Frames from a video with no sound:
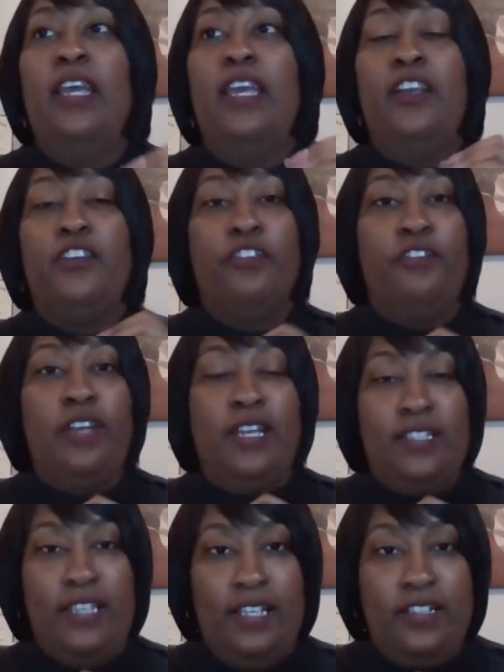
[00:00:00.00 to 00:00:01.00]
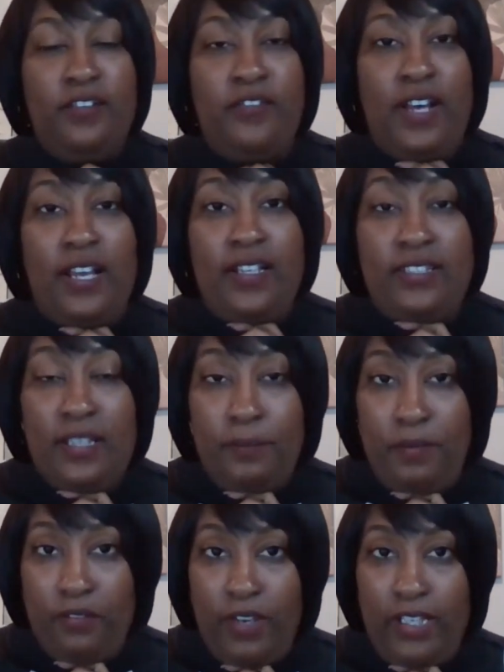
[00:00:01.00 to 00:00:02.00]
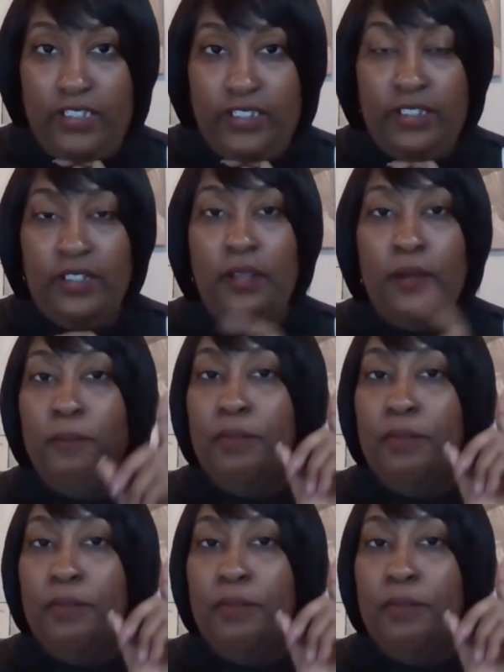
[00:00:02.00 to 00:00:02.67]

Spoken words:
and creates a divine separation